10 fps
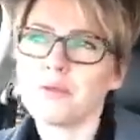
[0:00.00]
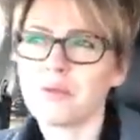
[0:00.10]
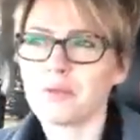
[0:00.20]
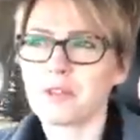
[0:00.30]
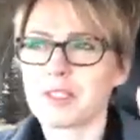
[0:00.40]

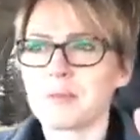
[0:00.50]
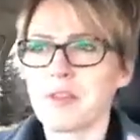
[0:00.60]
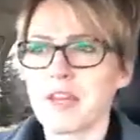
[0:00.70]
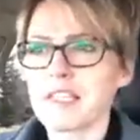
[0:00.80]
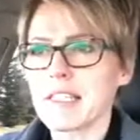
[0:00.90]
there's some
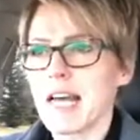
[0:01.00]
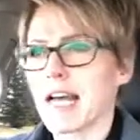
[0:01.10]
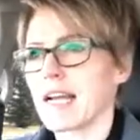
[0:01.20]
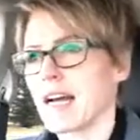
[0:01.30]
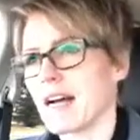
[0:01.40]
things
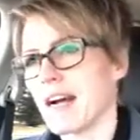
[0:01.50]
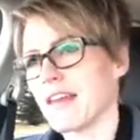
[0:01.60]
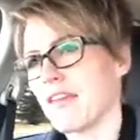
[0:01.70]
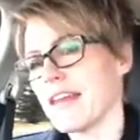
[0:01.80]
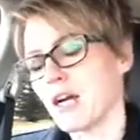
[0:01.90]
that I
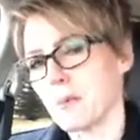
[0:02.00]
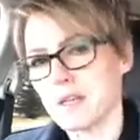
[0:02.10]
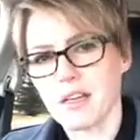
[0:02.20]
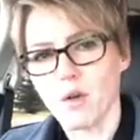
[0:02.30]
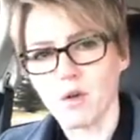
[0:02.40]
think are
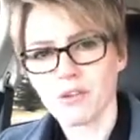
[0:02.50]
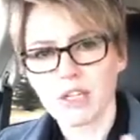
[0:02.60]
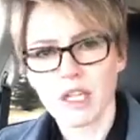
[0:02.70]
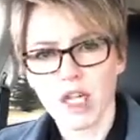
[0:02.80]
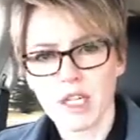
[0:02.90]
being
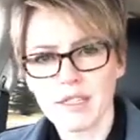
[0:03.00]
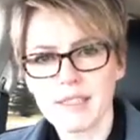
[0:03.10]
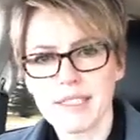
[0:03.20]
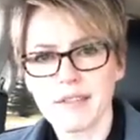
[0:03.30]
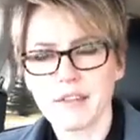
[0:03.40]
overlooked
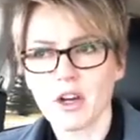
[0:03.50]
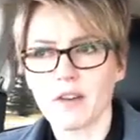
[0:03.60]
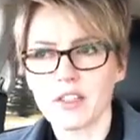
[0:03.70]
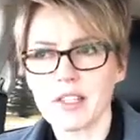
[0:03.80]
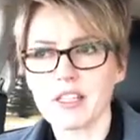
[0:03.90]
in the
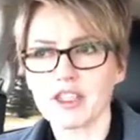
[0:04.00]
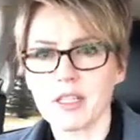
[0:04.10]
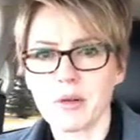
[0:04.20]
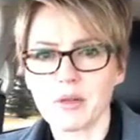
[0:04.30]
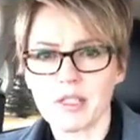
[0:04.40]
conversation
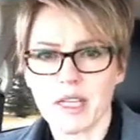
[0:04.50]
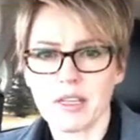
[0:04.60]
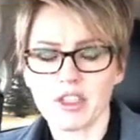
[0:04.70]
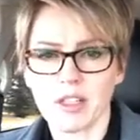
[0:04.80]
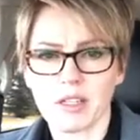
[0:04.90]
about
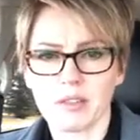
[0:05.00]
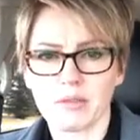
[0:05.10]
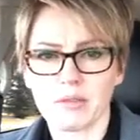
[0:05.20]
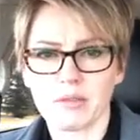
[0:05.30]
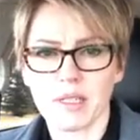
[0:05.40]
staging
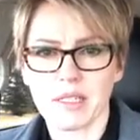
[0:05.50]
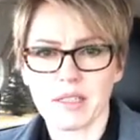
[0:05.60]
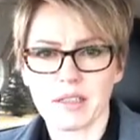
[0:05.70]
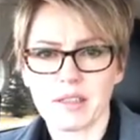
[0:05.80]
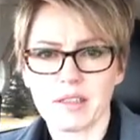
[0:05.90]

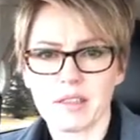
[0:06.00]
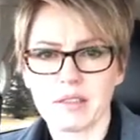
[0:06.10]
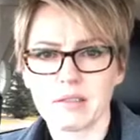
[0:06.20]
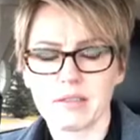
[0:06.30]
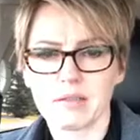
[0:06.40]
with
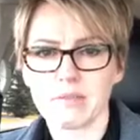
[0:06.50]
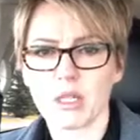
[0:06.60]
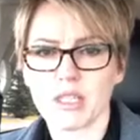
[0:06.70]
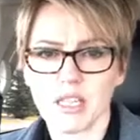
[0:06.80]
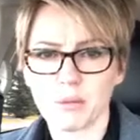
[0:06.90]

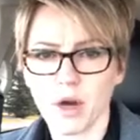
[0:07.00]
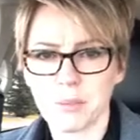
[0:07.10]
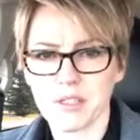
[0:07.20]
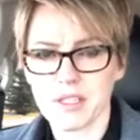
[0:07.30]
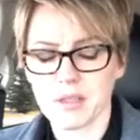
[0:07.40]
marketing
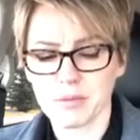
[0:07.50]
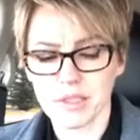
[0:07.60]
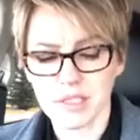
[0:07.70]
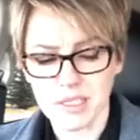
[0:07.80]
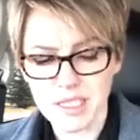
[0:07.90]
properties in
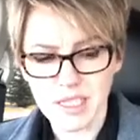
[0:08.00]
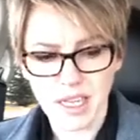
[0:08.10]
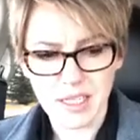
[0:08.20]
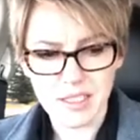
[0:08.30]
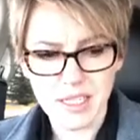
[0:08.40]
real
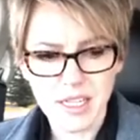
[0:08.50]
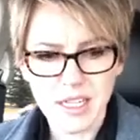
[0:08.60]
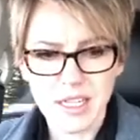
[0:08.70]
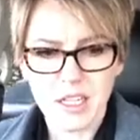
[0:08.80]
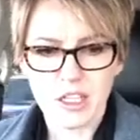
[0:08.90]
estate.
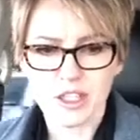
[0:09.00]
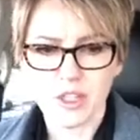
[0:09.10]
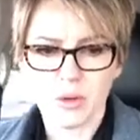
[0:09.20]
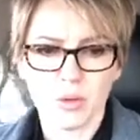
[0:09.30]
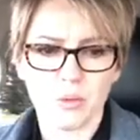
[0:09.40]

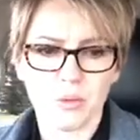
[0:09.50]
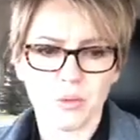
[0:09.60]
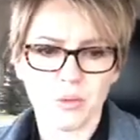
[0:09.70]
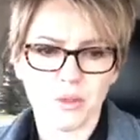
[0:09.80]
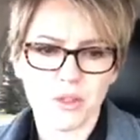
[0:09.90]

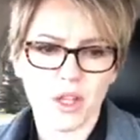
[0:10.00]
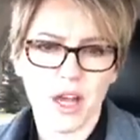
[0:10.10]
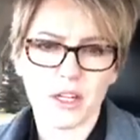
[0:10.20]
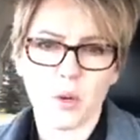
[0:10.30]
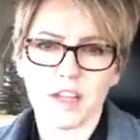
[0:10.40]
There's a
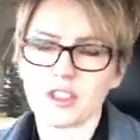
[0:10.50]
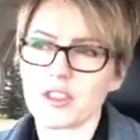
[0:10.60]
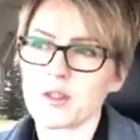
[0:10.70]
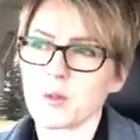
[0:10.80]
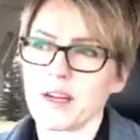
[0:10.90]
lot of
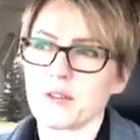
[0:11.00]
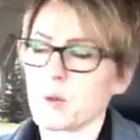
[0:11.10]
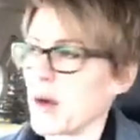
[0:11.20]
questions whenever we're